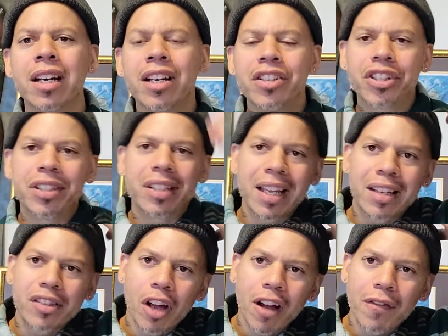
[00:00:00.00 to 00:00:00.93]
She
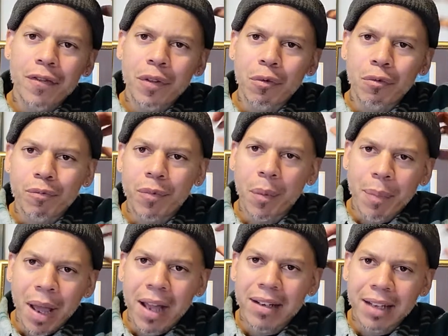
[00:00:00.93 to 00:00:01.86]
takes off the
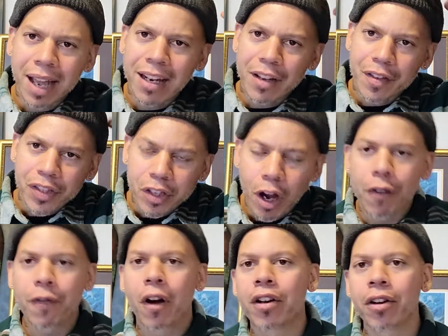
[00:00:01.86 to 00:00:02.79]
bandana, the scarf
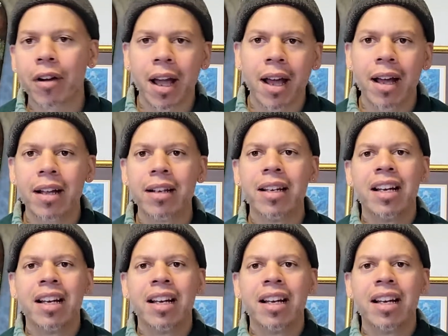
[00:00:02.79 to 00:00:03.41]
on her head.